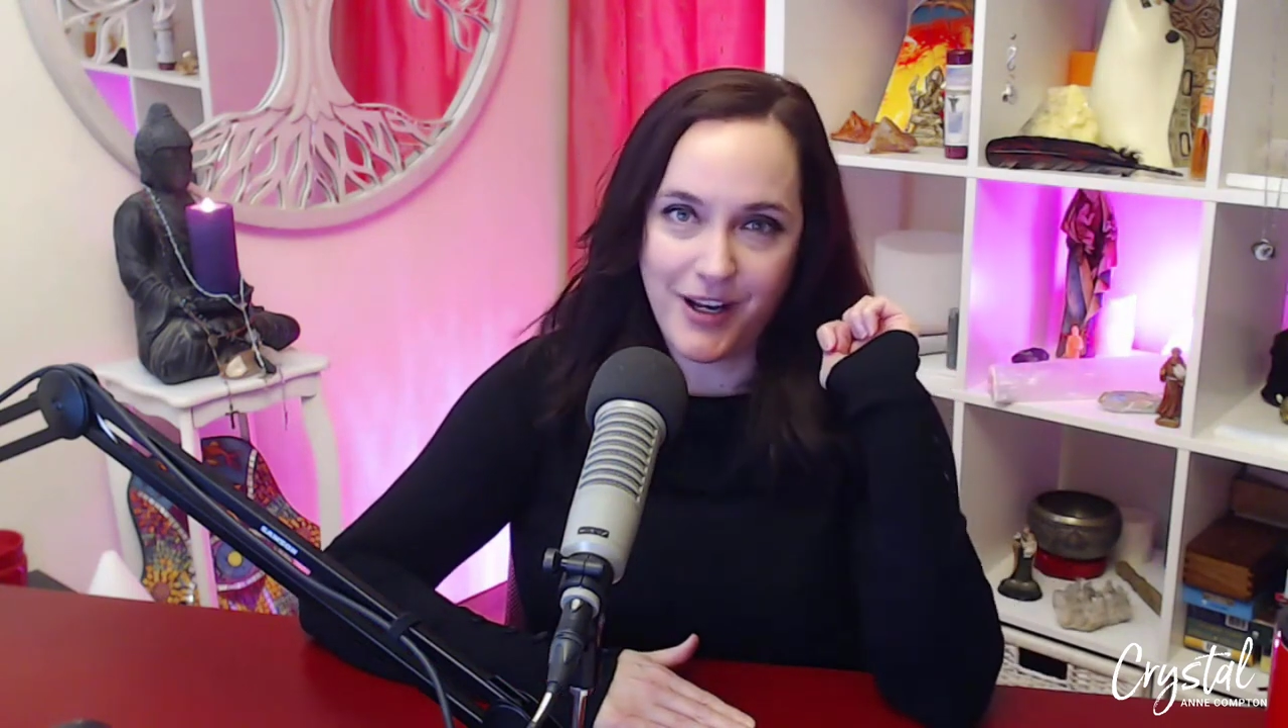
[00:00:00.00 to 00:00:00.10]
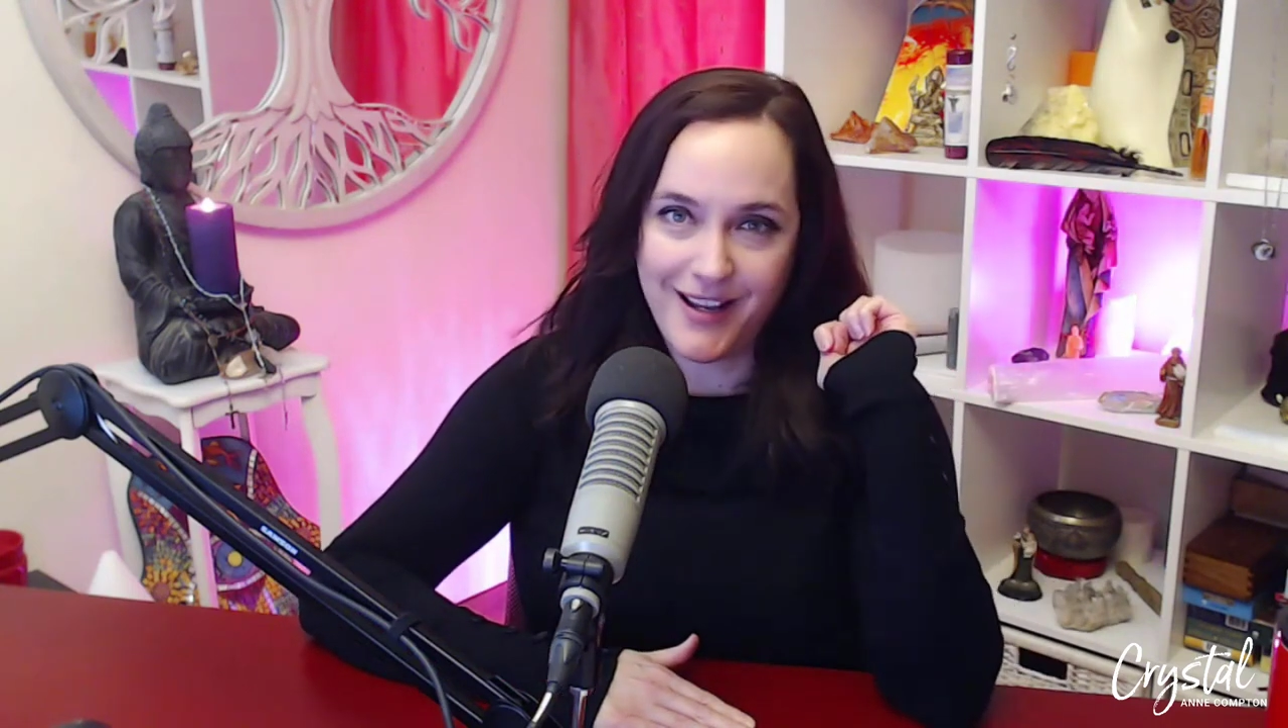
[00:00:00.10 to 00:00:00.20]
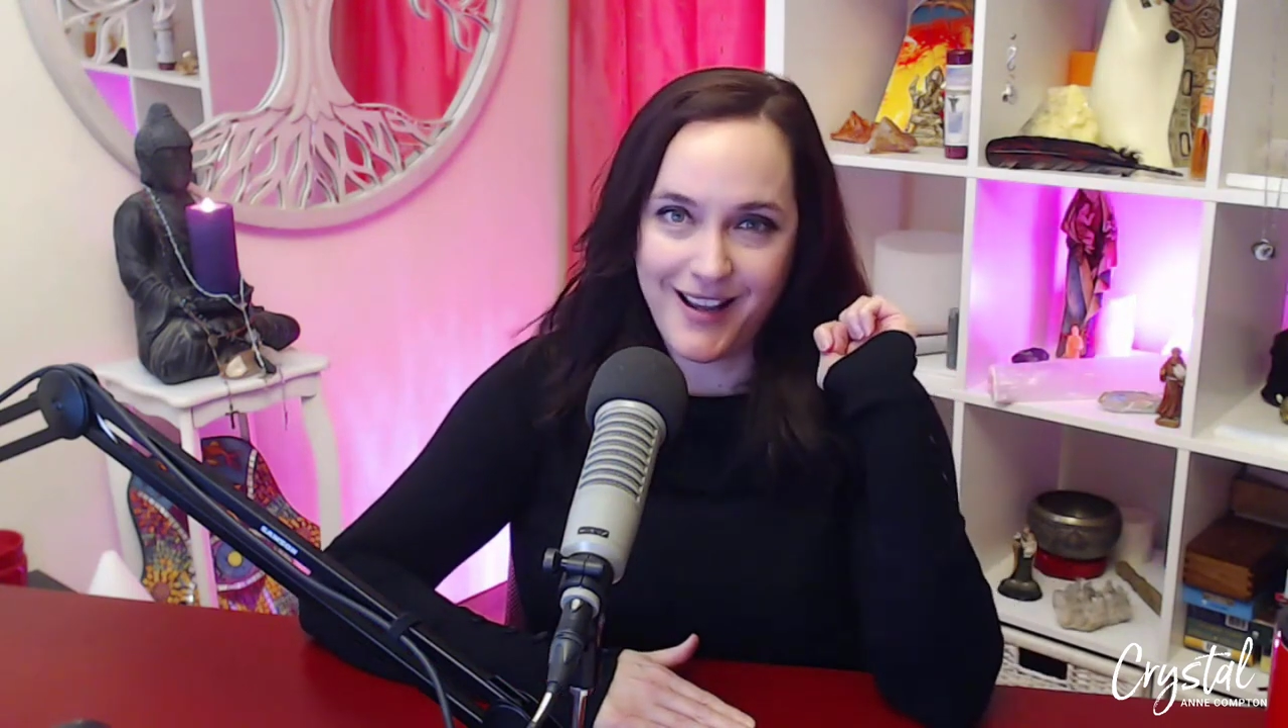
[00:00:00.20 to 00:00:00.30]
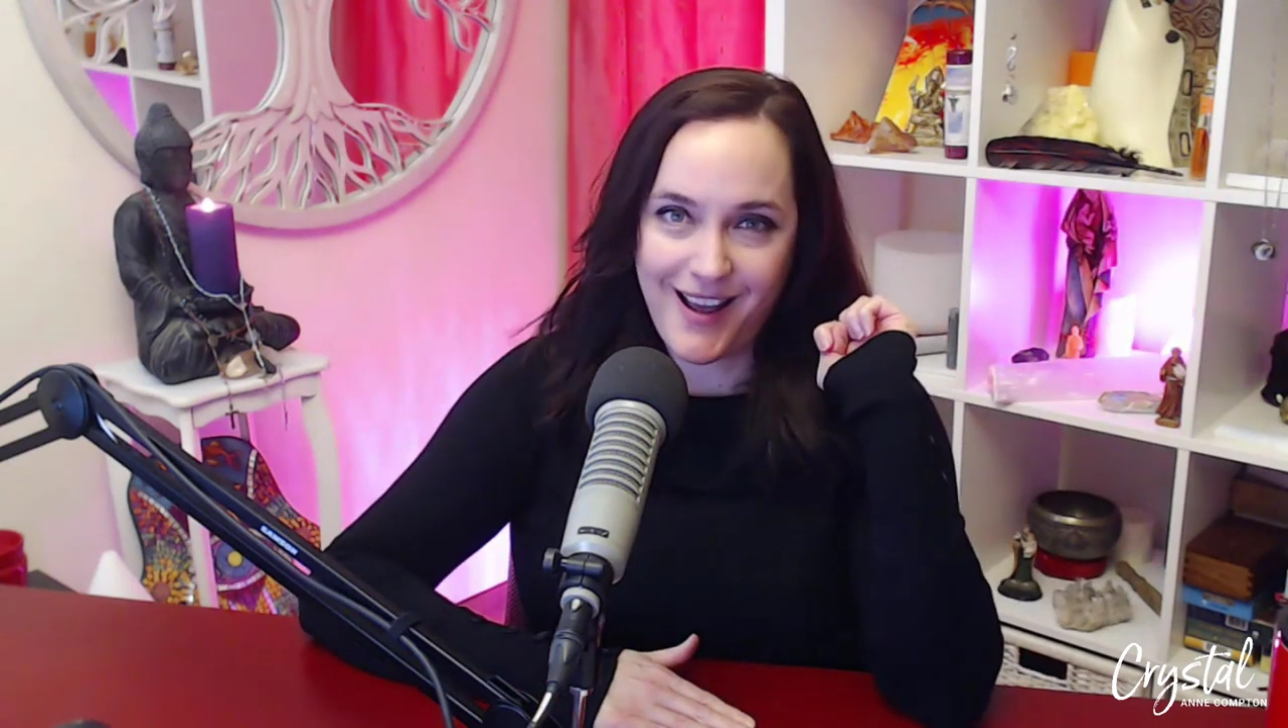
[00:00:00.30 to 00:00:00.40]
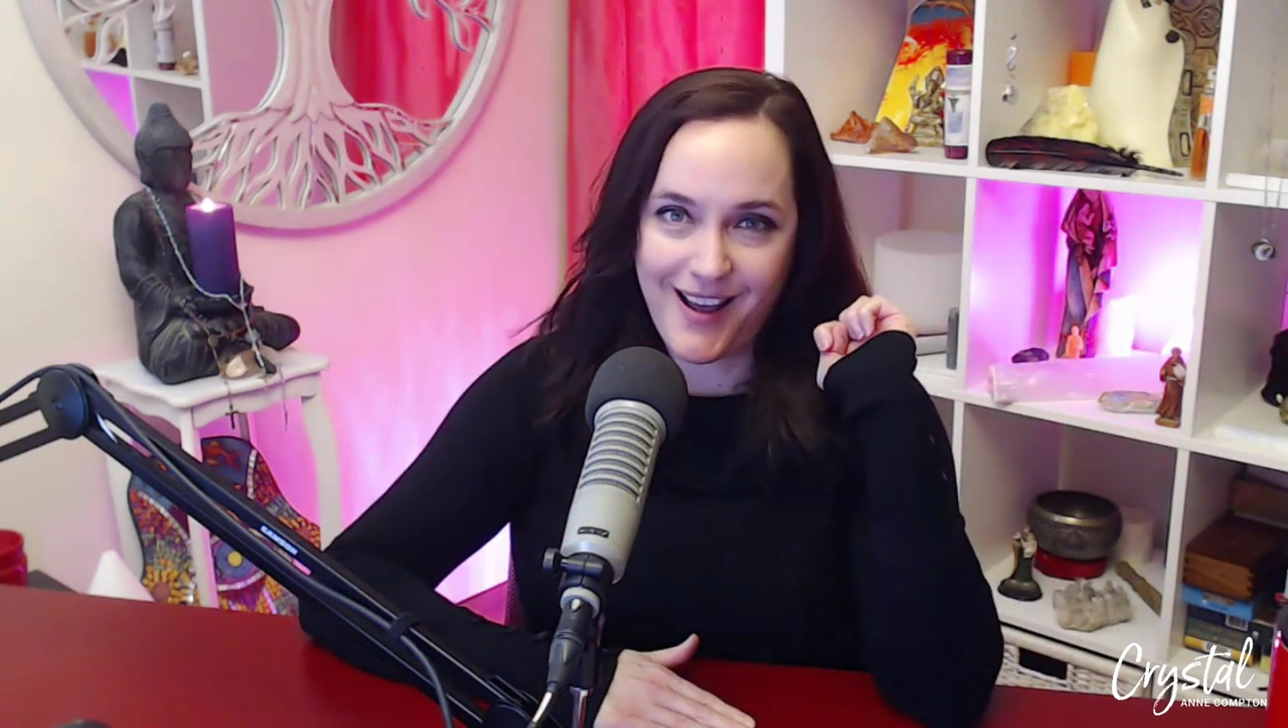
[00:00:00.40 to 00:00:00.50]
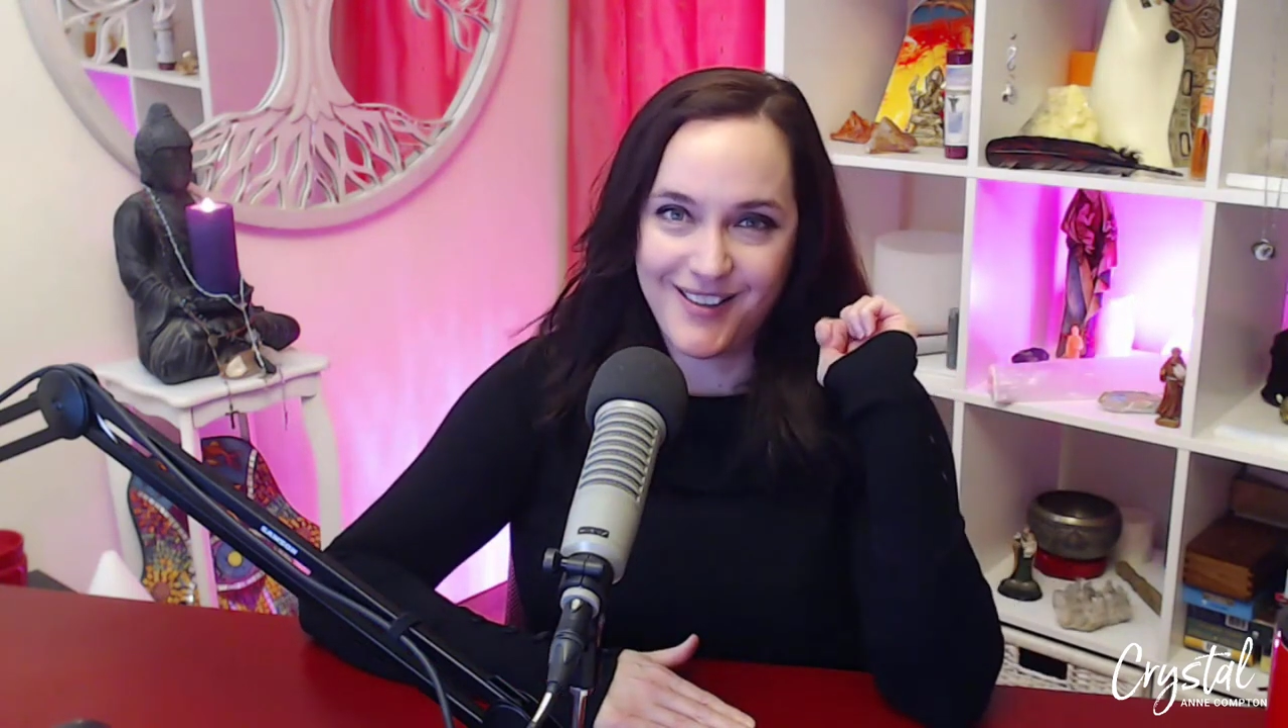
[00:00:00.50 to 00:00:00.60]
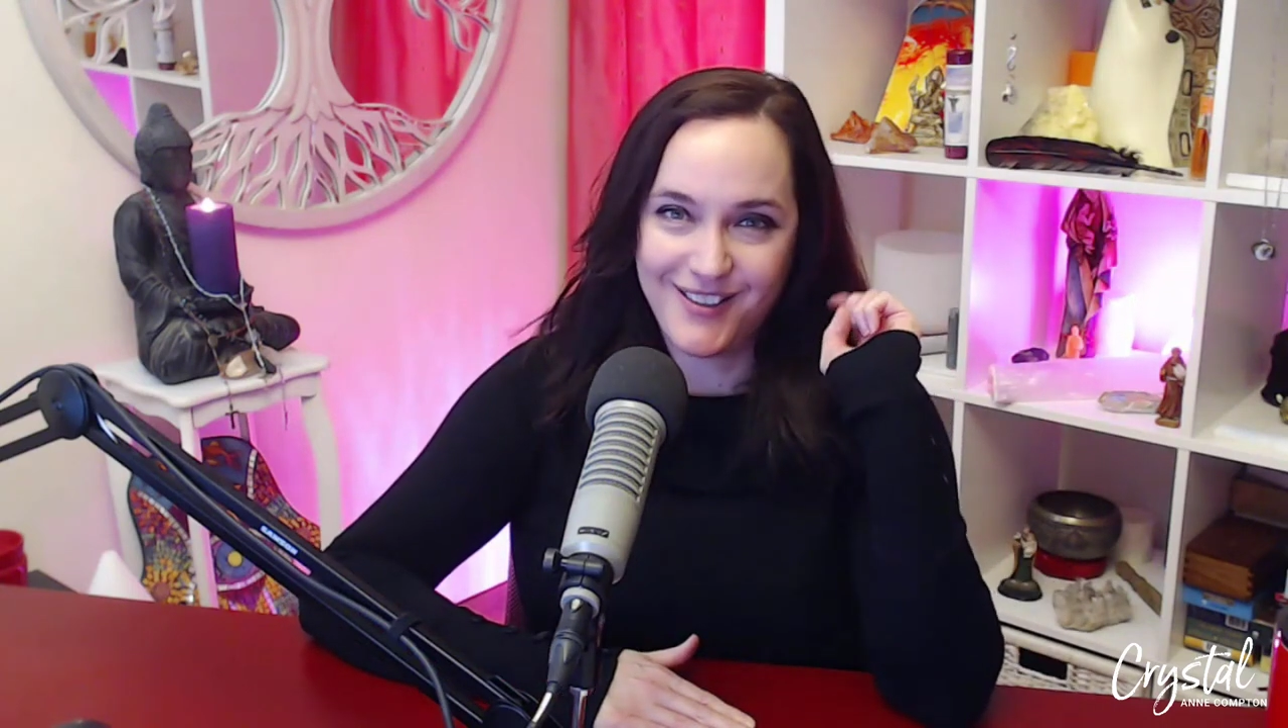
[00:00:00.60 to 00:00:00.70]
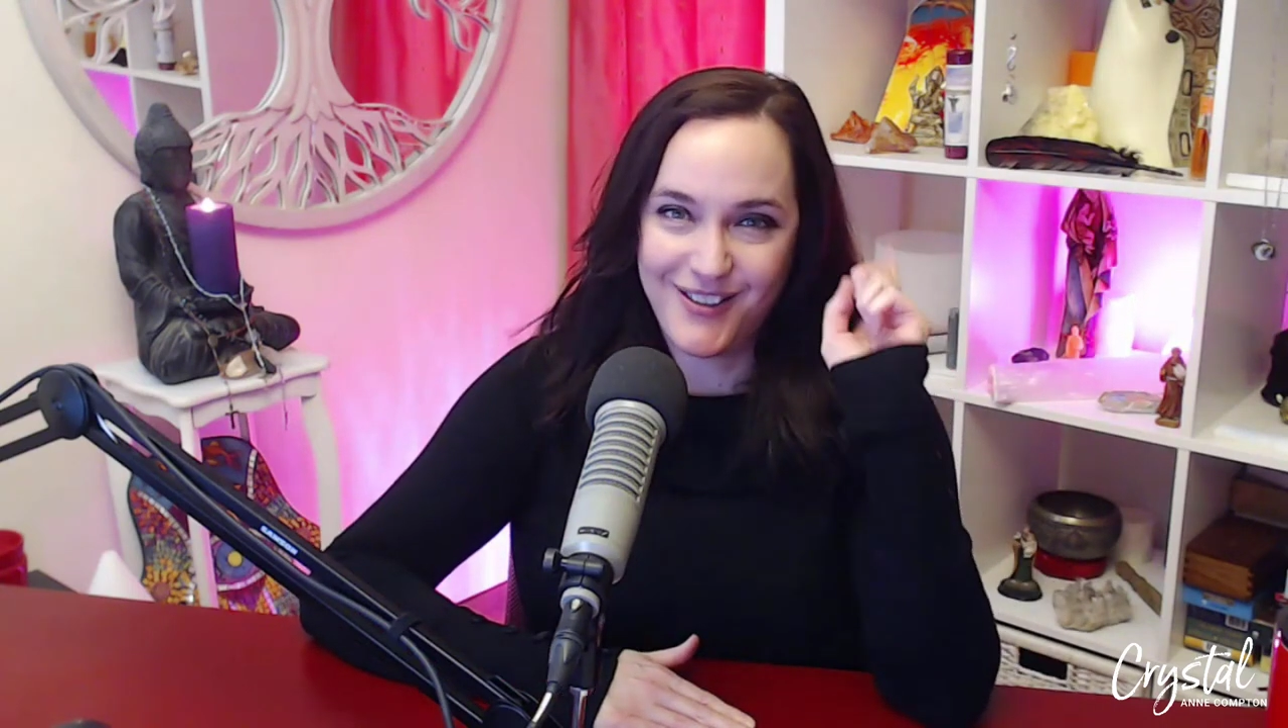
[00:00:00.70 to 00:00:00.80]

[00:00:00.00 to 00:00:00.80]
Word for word: that I can get.